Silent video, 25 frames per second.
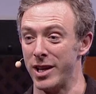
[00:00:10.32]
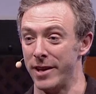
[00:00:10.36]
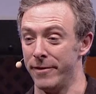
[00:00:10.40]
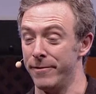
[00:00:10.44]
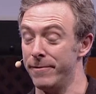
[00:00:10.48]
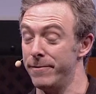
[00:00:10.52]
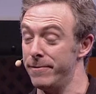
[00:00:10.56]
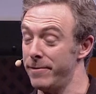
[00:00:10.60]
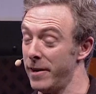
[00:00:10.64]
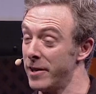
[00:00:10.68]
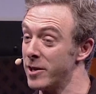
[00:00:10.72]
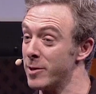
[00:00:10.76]

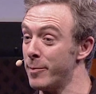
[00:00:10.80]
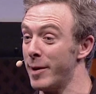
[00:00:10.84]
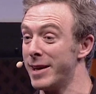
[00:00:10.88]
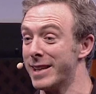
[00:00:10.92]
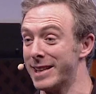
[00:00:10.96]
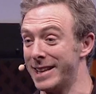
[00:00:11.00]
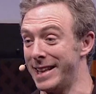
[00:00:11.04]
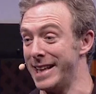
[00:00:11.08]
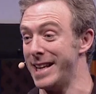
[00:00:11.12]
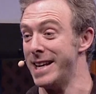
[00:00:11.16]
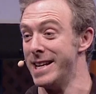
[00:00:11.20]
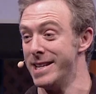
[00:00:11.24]

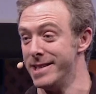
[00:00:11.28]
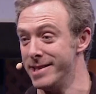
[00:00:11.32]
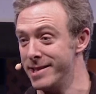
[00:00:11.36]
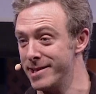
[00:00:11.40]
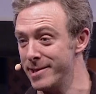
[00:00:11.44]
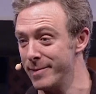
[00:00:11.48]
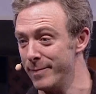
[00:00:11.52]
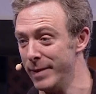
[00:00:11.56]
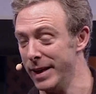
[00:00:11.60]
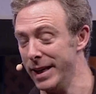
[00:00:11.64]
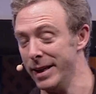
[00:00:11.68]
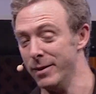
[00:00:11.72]
fundamentally
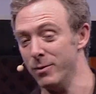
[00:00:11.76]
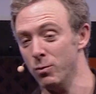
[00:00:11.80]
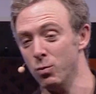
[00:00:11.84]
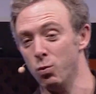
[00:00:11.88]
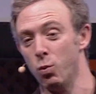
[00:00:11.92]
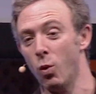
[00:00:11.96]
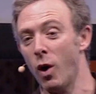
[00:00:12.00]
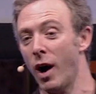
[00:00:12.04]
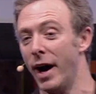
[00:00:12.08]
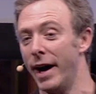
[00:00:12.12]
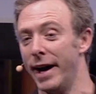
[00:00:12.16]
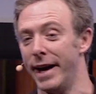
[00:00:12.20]
is and
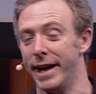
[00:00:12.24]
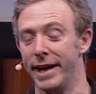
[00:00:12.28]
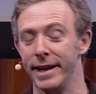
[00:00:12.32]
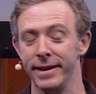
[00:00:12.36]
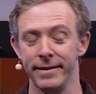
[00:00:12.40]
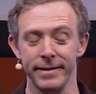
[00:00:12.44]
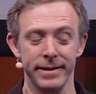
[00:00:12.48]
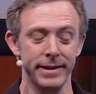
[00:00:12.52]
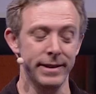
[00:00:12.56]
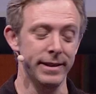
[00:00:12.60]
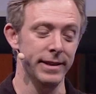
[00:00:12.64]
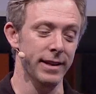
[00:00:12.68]
why
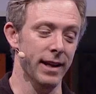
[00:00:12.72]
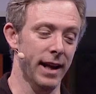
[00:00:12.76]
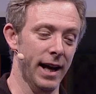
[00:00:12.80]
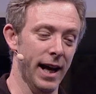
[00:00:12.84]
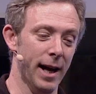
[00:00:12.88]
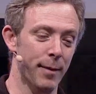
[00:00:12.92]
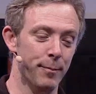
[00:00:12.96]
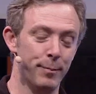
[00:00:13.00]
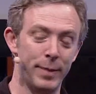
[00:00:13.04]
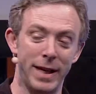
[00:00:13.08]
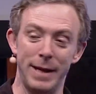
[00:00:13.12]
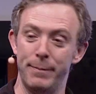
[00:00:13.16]

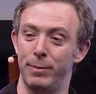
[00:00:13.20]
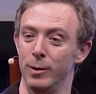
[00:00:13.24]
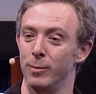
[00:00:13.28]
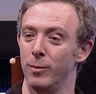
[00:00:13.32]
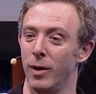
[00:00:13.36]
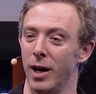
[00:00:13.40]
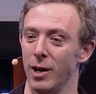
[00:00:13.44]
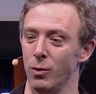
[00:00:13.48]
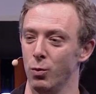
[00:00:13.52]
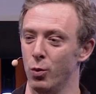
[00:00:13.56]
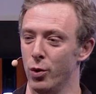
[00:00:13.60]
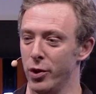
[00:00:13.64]
um, people
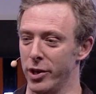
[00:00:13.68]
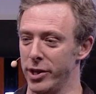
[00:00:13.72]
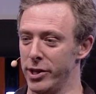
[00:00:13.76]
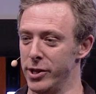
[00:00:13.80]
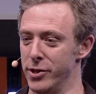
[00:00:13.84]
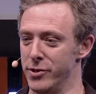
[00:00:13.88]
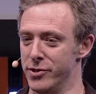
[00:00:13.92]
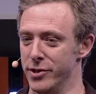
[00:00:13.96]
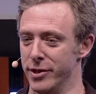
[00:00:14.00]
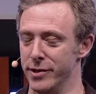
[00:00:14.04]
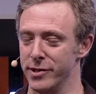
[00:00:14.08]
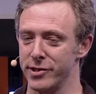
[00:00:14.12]
might want to
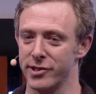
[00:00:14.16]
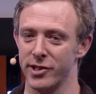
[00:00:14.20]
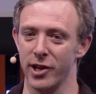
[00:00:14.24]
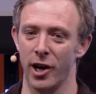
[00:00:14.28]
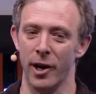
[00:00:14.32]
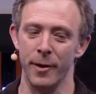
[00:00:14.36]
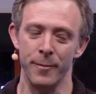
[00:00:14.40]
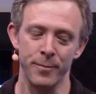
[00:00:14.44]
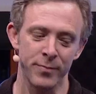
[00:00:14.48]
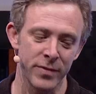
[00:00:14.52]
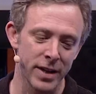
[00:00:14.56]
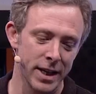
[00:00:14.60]
use it.
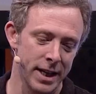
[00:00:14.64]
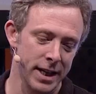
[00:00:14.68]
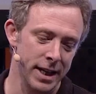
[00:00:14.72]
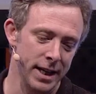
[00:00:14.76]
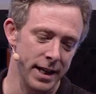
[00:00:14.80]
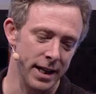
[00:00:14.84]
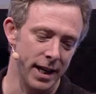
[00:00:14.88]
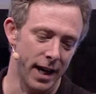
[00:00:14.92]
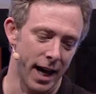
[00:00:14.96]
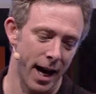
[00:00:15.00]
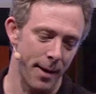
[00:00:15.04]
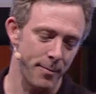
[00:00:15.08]
So
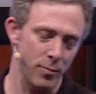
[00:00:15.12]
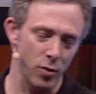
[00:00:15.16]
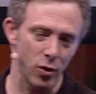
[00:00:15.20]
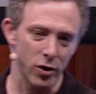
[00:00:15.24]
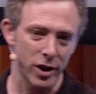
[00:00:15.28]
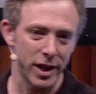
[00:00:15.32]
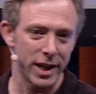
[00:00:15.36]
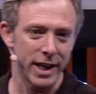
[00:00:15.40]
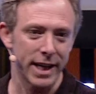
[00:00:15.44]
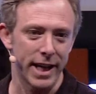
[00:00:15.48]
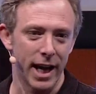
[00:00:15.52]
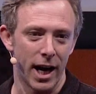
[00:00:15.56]
I'm not
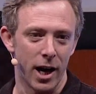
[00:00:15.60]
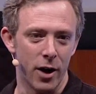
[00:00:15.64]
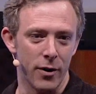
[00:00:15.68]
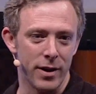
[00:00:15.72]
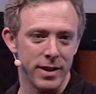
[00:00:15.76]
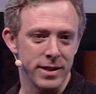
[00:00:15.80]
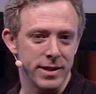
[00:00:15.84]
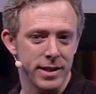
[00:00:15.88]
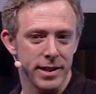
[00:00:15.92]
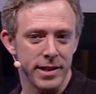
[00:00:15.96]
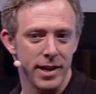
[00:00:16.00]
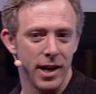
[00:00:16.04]
going to go
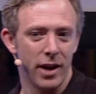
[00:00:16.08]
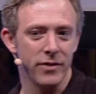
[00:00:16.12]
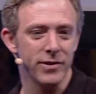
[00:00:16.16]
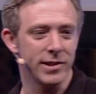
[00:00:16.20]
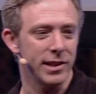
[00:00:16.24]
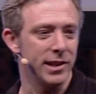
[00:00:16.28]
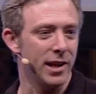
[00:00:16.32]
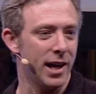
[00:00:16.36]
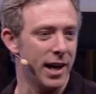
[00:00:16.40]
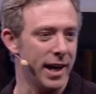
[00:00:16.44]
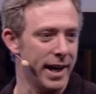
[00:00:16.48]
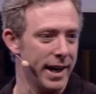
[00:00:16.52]
into the
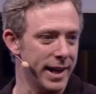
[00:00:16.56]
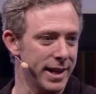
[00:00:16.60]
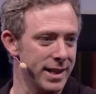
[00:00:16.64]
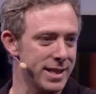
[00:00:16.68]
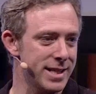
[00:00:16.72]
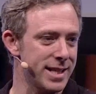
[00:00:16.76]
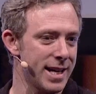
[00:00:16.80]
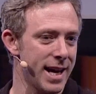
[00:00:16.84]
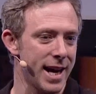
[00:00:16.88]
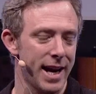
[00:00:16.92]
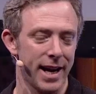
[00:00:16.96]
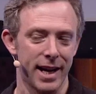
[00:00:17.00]
underlying
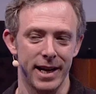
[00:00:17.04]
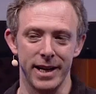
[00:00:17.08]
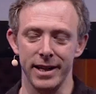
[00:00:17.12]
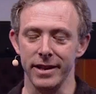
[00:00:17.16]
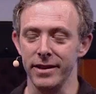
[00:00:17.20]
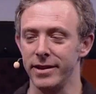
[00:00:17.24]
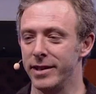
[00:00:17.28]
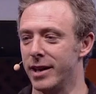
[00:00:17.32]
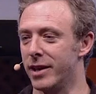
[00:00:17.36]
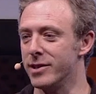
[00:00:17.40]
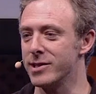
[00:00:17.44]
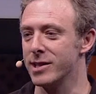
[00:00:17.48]
tech.
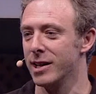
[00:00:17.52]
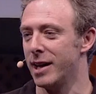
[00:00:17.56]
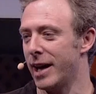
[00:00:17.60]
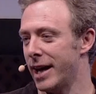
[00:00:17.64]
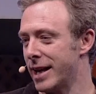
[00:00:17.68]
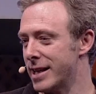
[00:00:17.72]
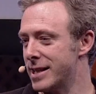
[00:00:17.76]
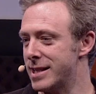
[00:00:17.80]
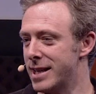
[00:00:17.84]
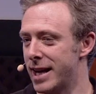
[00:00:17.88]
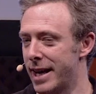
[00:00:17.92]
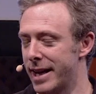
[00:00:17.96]
The
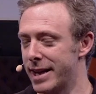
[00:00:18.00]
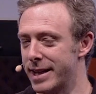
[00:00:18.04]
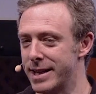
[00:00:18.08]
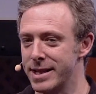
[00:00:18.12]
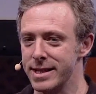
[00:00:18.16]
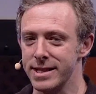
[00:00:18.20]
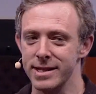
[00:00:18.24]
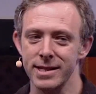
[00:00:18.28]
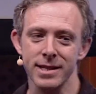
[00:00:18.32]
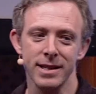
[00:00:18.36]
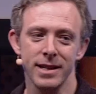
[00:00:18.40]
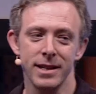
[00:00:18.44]
underlying tech
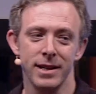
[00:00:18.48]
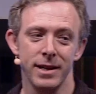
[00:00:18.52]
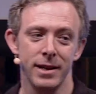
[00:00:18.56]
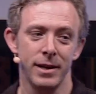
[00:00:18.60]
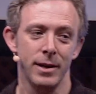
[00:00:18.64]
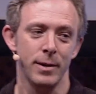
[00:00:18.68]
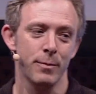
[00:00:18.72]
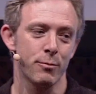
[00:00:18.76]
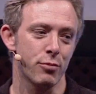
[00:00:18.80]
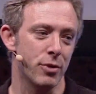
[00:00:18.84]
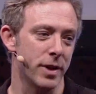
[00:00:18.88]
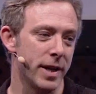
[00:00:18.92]
is
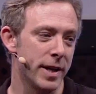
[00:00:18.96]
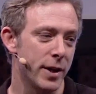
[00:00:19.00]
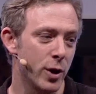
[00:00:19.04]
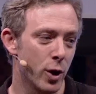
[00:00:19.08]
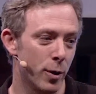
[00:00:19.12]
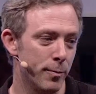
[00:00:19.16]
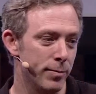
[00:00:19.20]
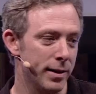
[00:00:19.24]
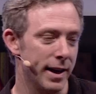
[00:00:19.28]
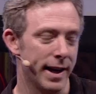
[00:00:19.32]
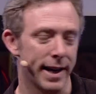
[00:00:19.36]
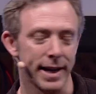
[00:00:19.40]
pretty
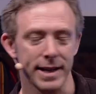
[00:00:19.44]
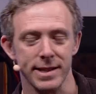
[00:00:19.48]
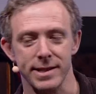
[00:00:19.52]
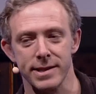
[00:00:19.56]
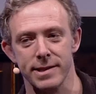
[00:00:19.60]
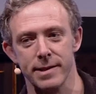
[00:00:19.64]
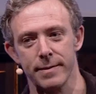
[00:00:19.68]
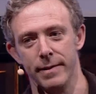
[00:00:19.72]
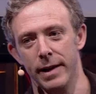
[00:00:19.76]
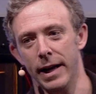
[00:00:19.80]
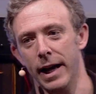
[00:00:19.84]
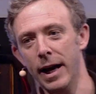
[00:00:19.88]

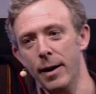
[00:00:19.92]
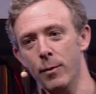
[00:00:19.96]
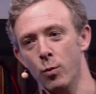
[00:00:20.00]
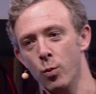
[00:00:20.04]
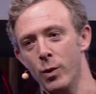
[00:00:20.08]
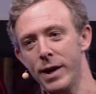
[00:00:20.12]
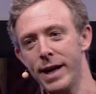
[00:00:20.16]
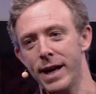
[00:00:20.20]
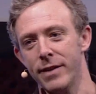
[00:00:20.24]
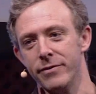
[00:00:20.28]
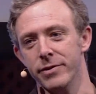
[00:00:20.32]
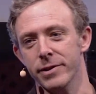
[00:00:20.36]
complex. Um,
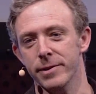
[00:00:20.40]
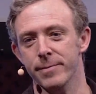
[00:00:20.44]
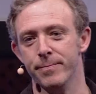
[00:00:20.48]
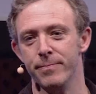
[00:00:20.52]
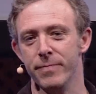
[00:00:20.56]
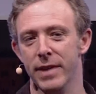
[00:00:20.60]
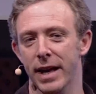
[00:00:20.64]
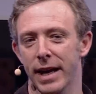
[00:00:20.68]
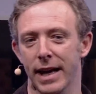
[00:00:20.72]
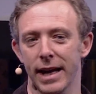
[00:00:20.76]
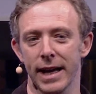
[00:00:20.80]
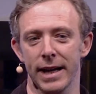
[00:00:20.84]
we have a
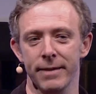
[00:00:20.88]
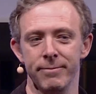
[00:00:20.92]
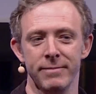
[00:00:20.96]
uh,